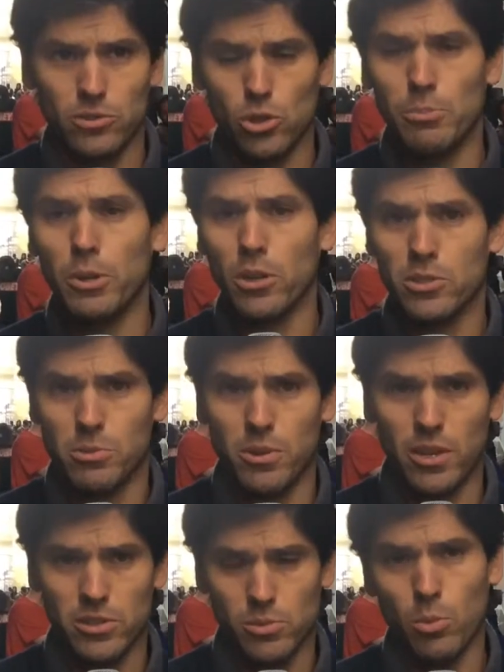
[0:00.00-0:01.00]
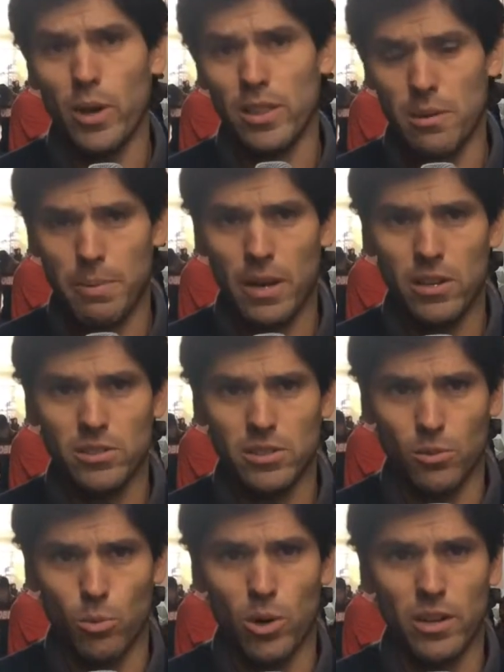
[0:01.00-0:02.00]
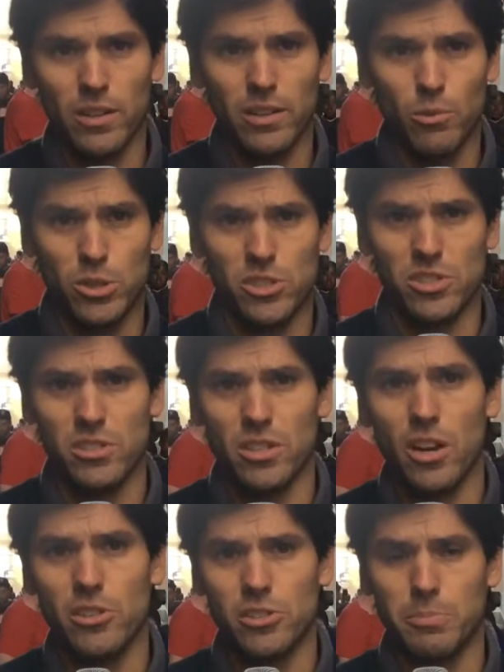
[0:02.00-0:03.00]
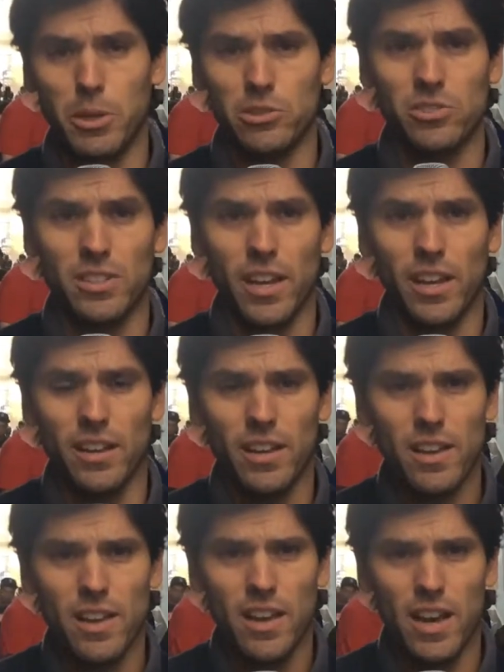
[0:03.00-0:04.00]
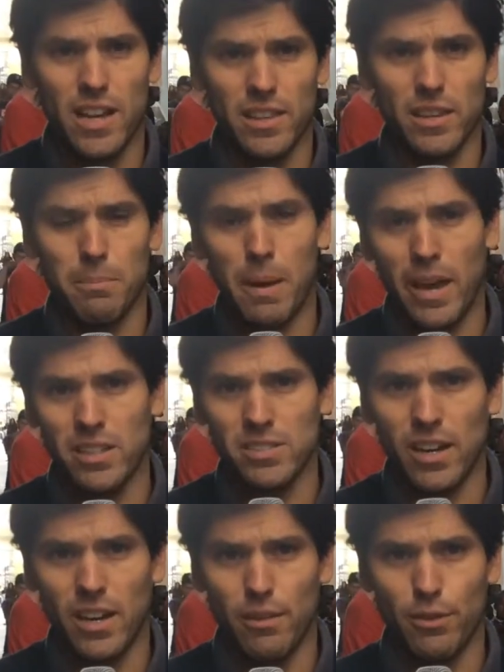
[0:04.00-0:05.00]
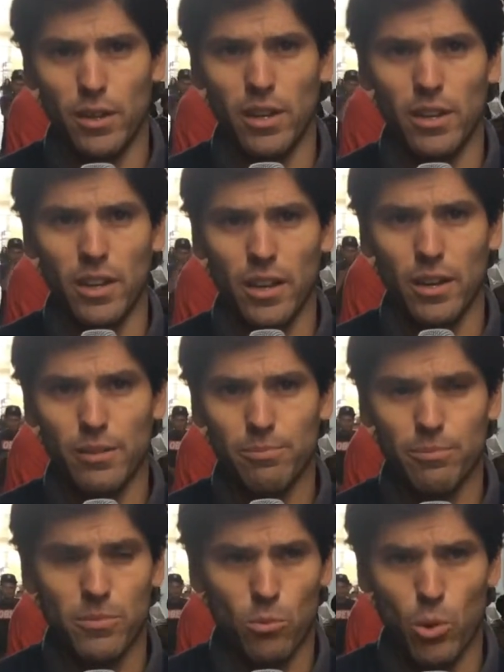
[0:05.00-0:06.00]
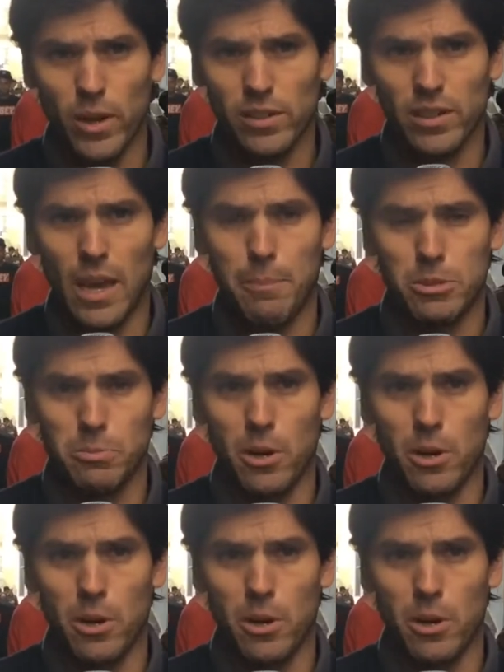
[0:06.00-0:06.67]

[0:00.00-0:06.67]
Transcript: two murals with us, one in the belt and one which is his largest mural to date on the backside of the uh, one Campus